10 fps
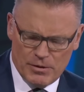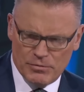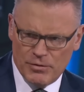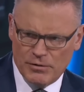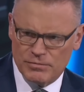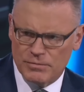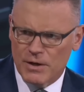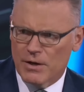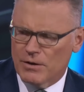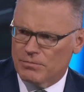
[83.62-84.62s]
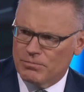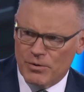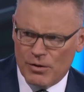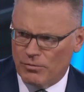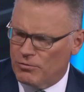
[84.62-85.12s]
of
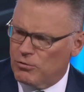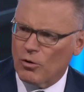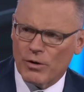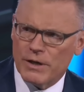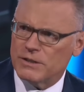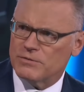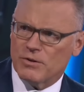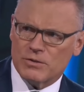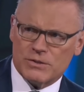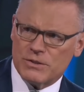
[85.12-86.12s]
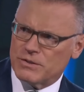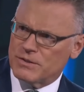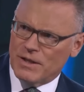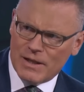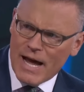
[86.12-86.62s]
you know, Flores versus
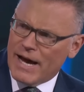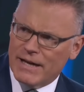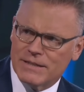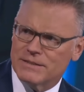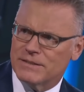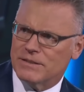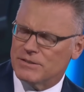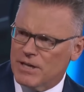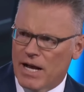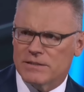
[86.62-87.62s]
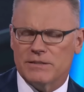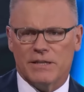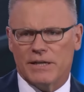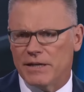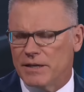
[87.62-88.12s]
the Lions and
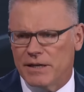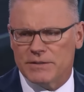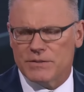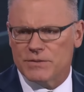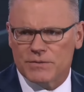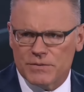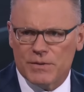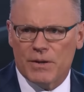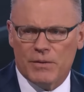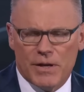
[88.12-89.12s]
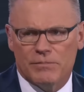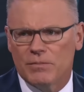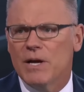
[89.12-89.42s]
Johnson, and it